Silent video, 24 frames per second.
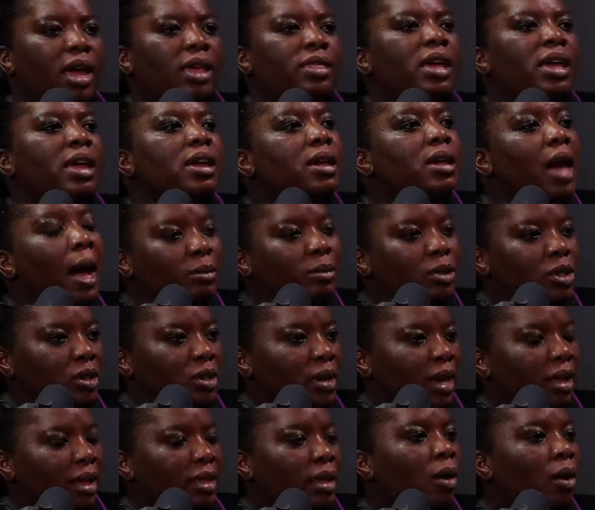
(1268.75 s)
they come
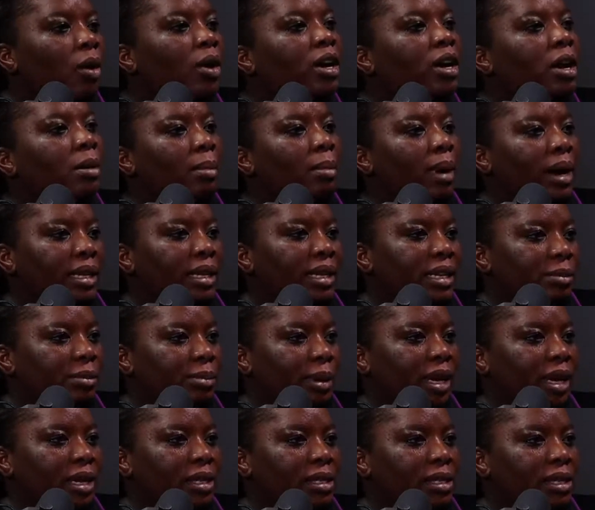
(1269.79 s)
together on a monthly
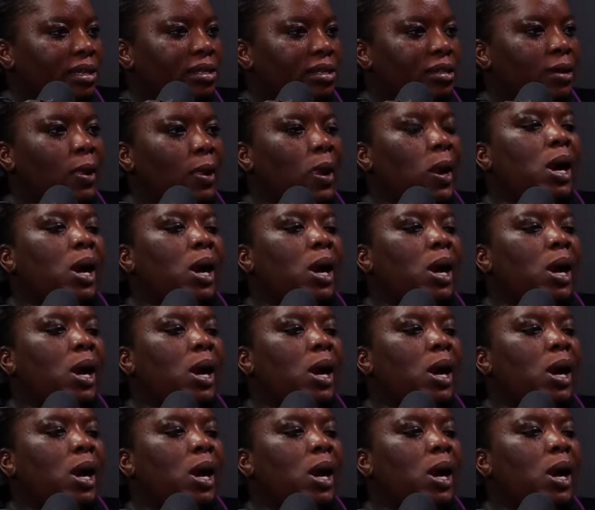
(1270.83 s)
basis